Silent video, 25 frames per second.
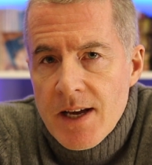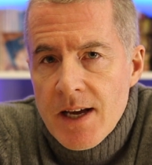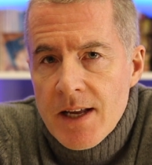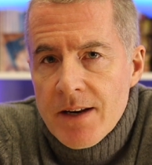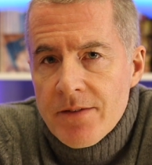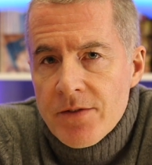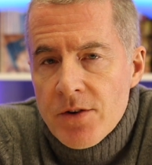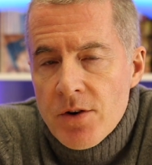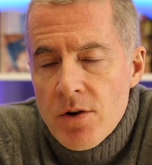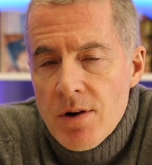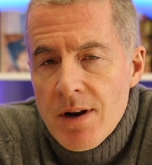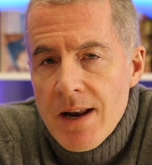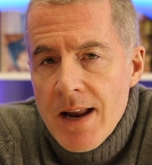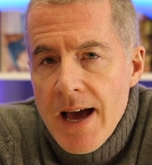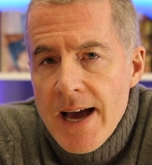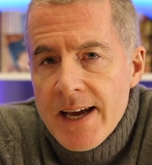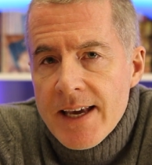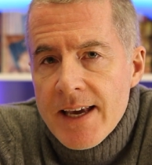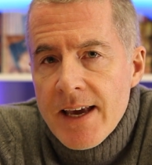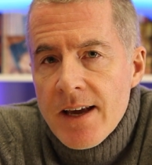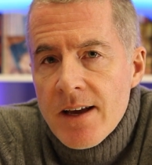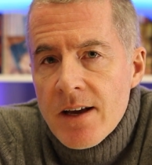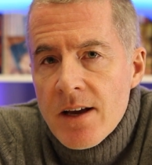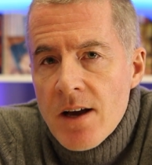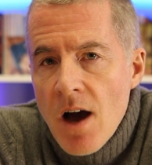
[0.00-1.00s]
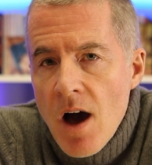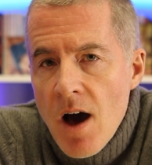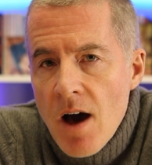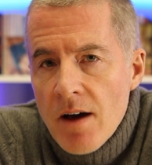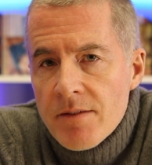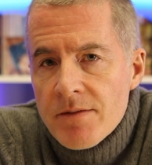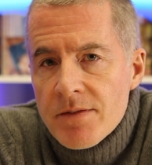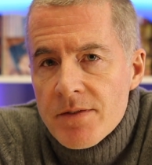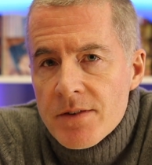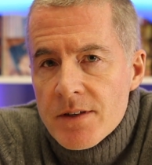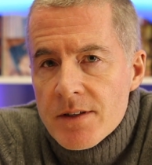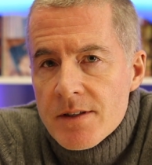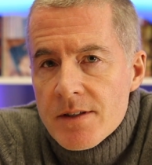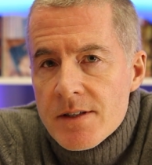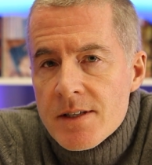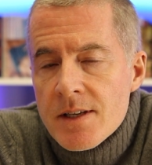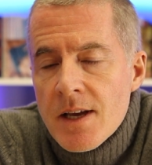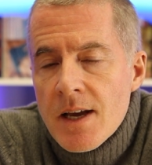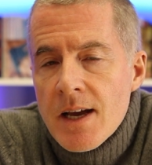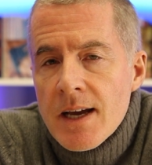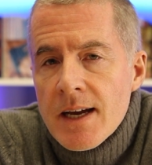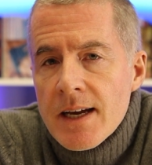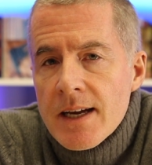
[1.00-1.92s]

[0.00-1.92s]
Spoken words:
And if you're lacking confidence,